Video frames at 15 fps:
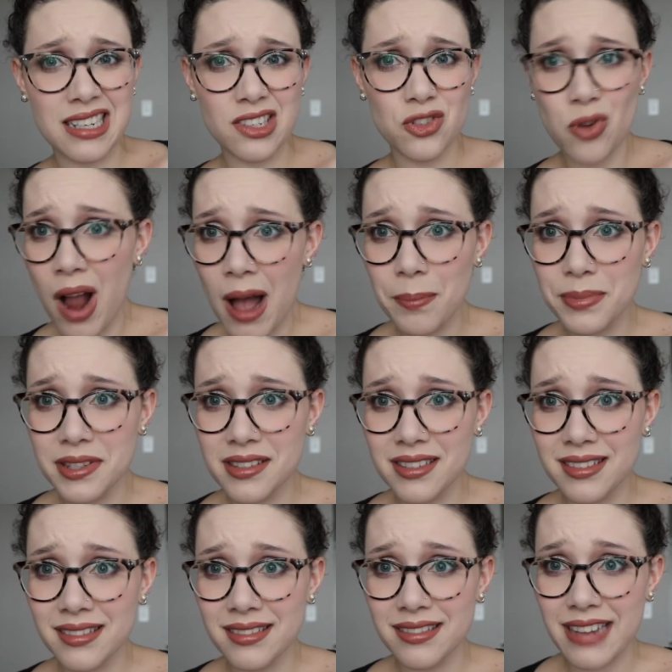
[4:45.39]

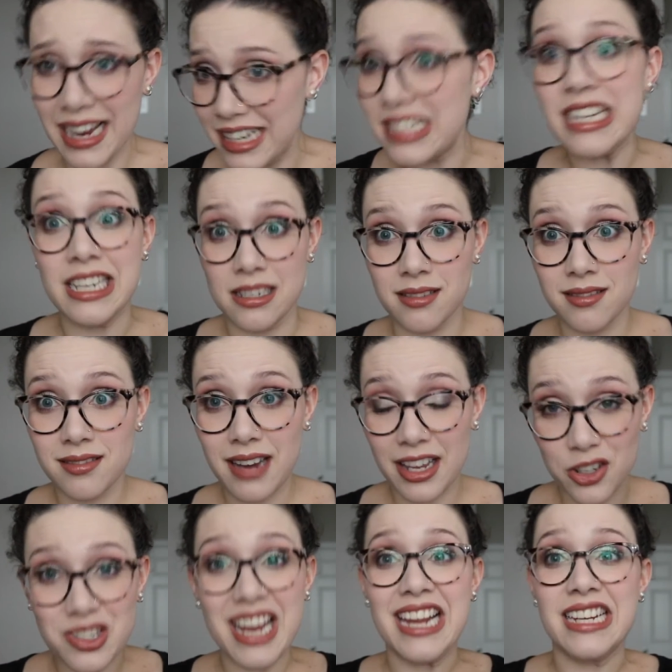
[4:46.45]
drops. 18. I
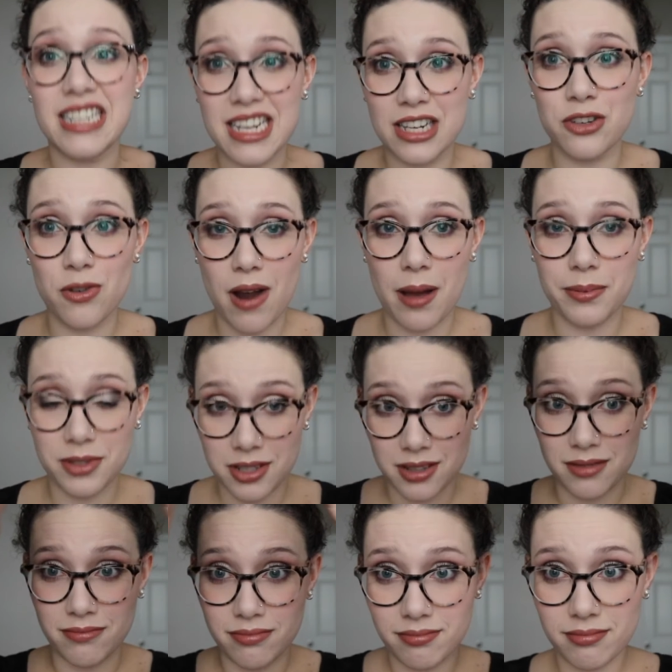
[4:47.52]
used 18 drops
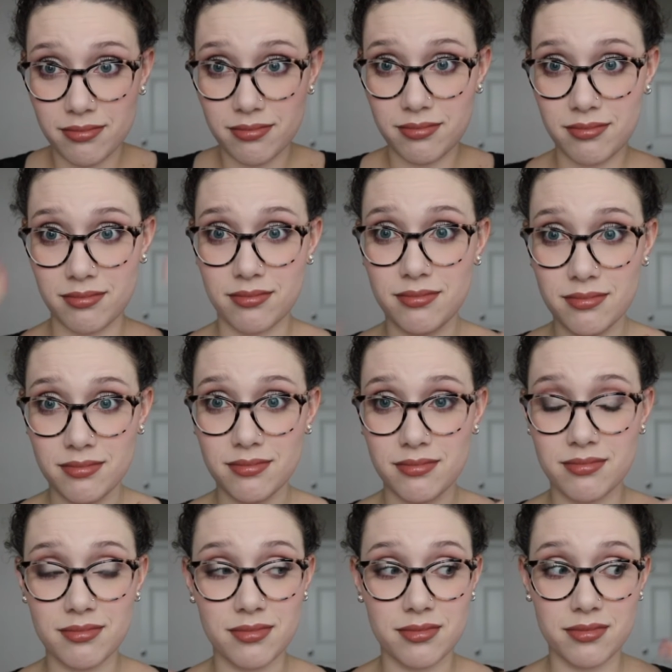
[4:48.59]
to
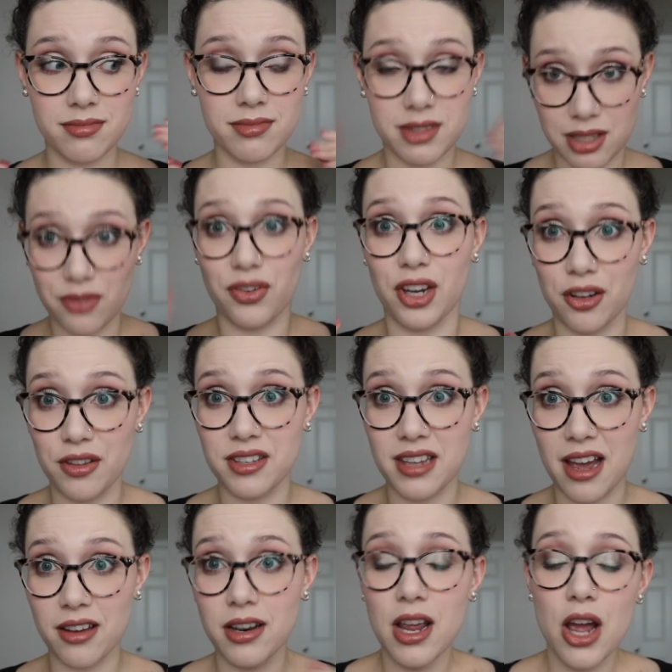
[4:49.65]
figure this
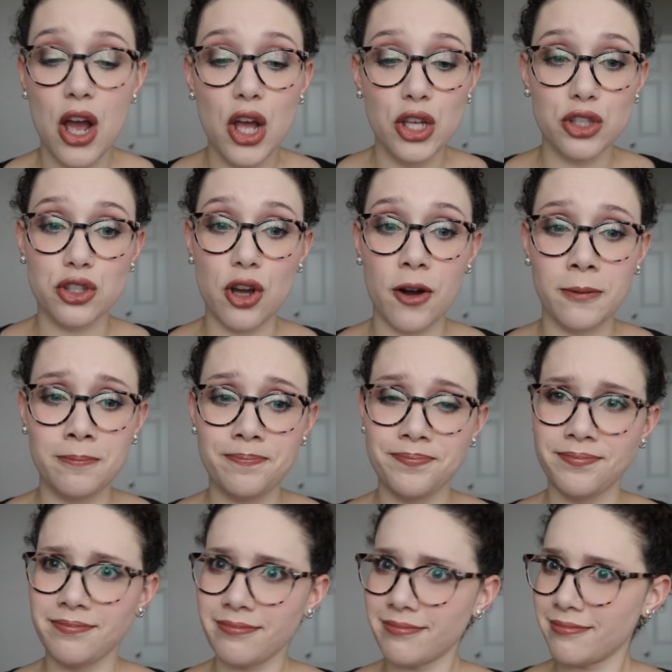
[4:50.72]
out. So
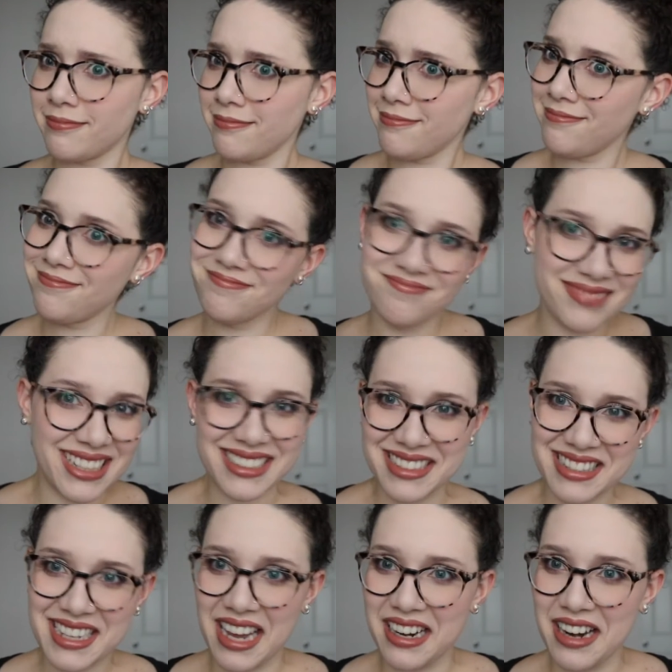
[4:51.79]

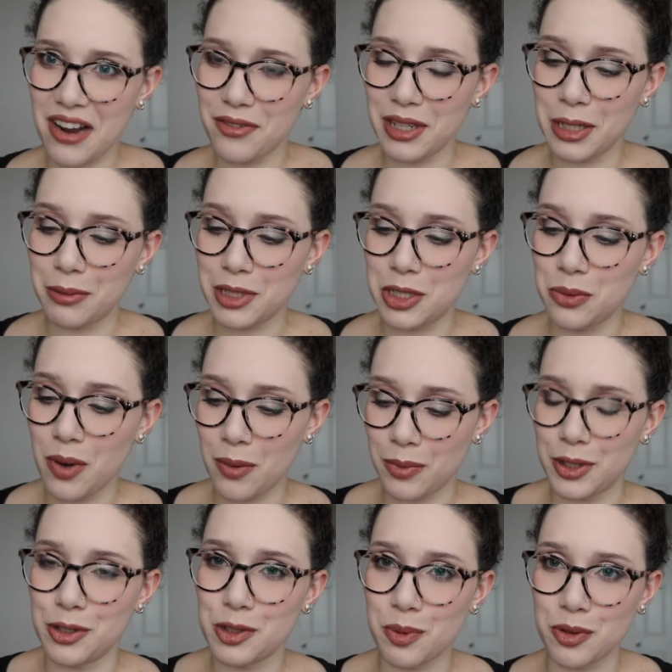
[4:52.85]
it's kind of not really what you want
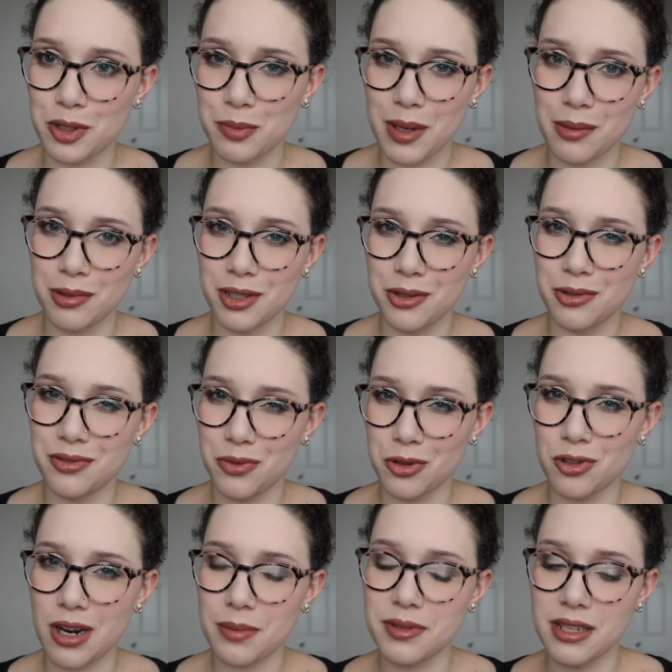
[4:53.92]
when you're supposed to be able to use
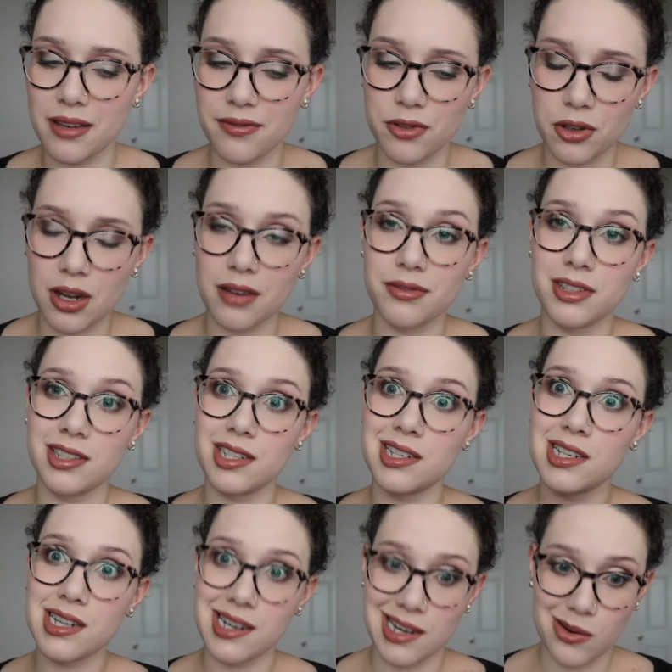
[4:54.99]
4 drops and get full
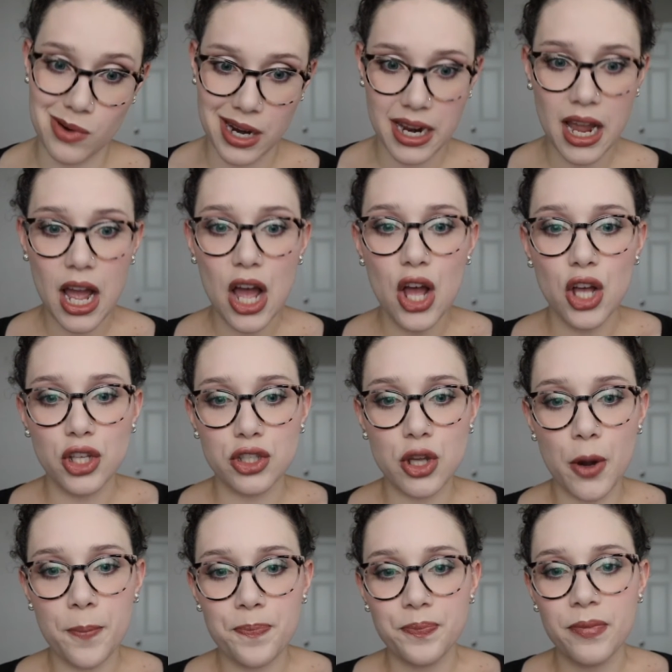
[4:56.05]
coverage. Anyway,
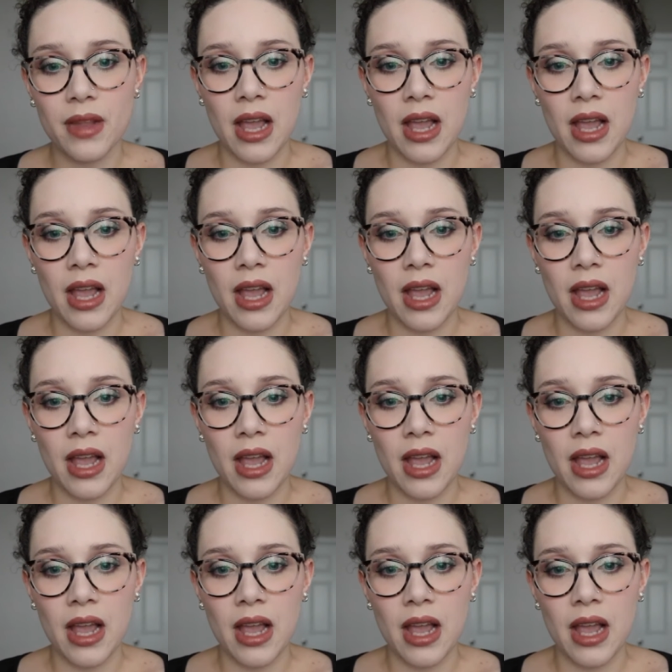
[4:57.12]
so